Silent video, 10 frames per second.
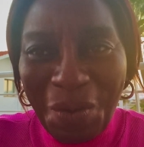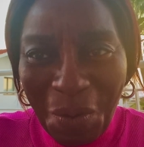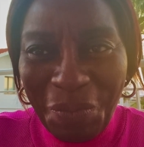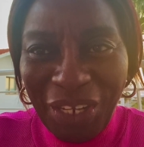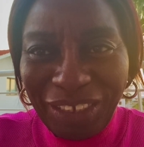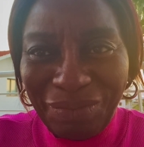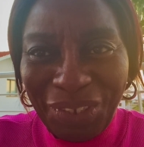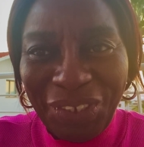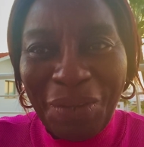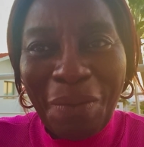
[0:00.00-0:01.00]
God bless you.
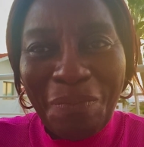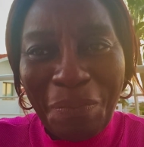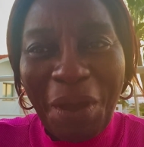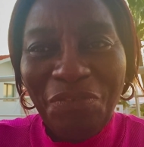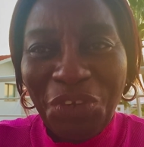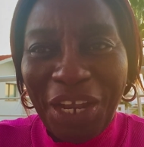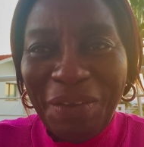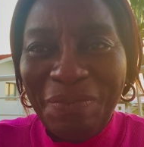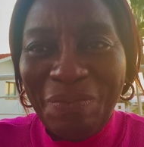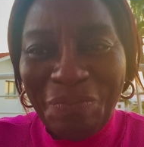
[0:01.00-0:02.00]
Bye-bye for now.
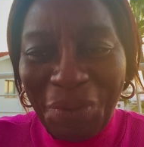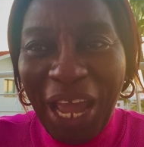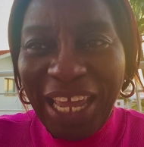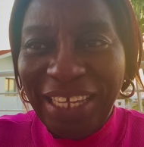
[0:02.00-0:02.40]
Bye.